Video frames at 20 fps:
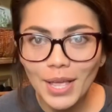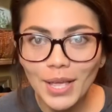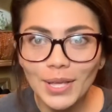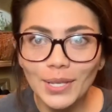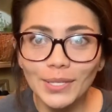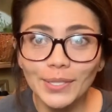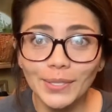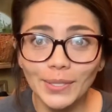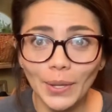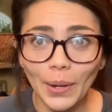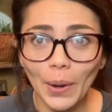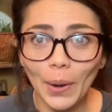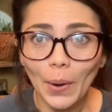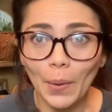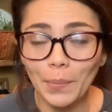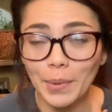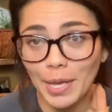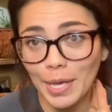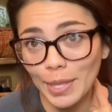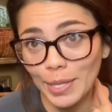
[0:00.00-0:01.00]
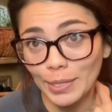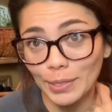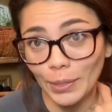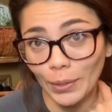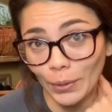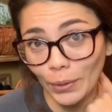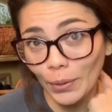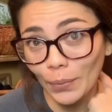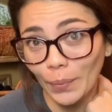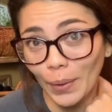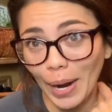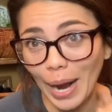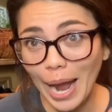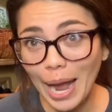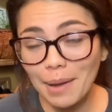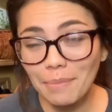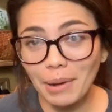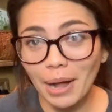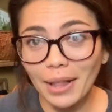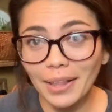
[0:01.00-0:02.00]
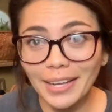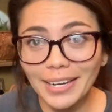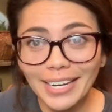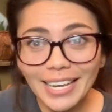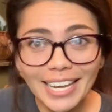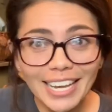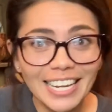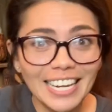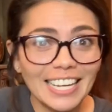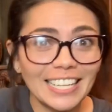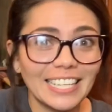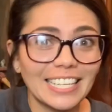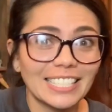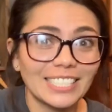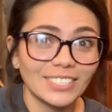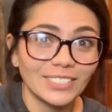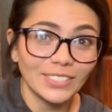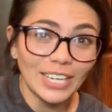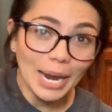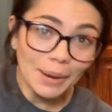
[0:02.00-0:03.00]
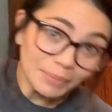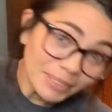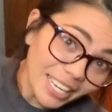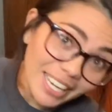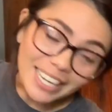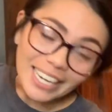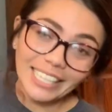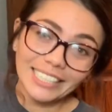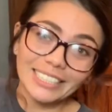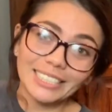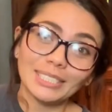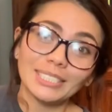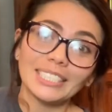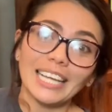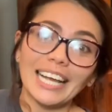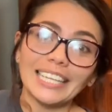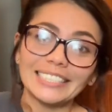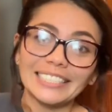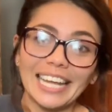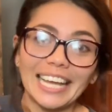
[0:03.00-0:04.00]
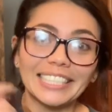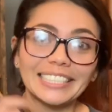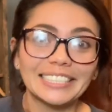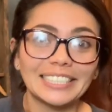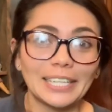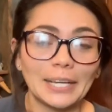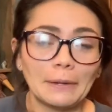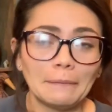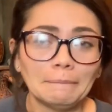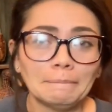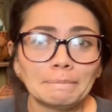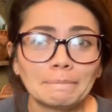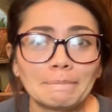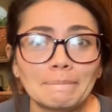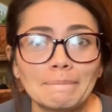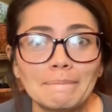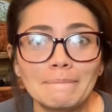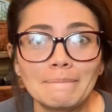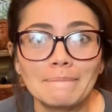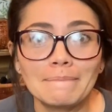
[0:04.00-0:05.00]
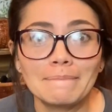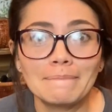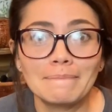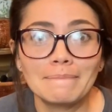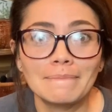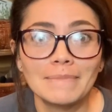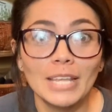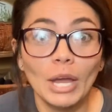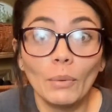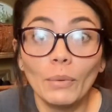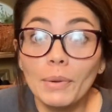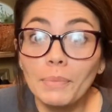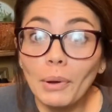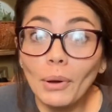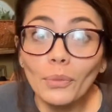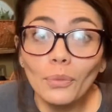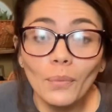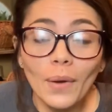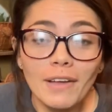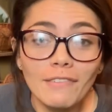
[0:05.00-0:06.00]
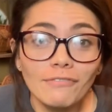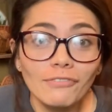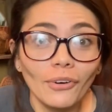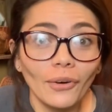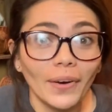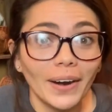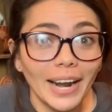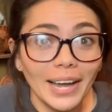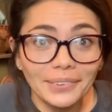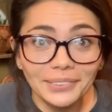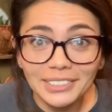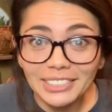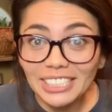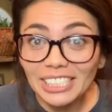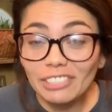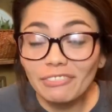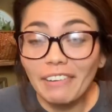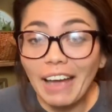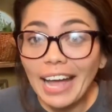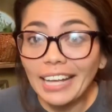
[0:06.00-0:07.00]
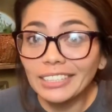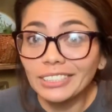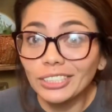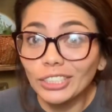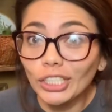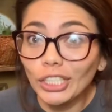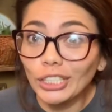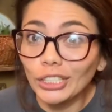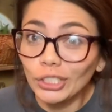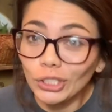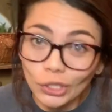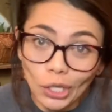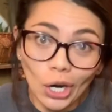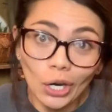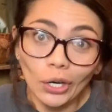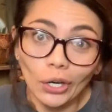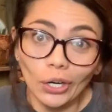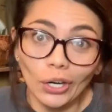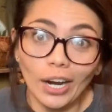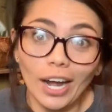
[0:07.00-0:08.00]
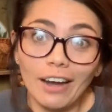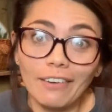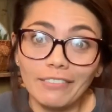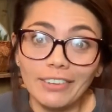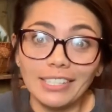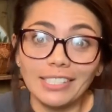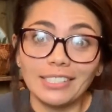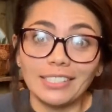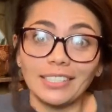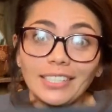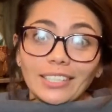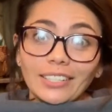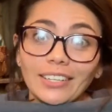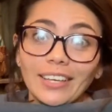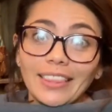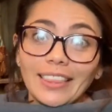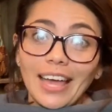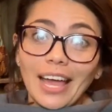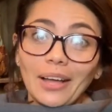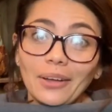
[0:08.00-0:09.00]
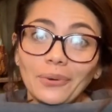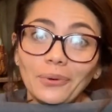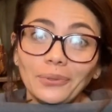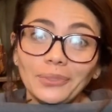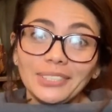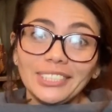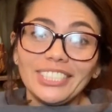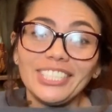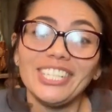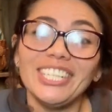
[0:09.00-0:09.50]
So me and this girl were eyeballing it, and I like grabbed it and I just, I snatched it. We both went for it. I was just faster and stronger, obviously. Look at that, Gold's,